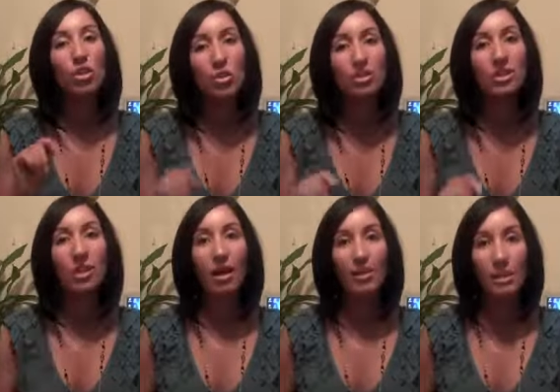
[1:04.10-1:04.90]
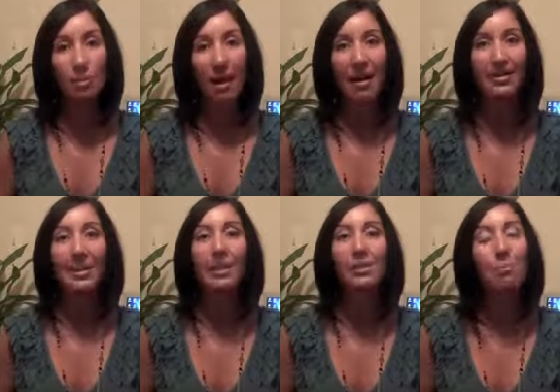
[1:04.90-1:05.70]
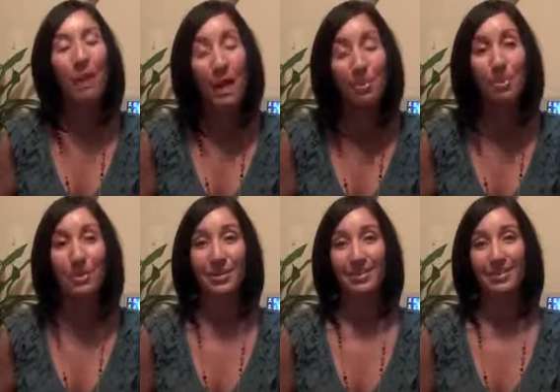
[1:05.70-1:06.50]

your salon and spa getting pampered.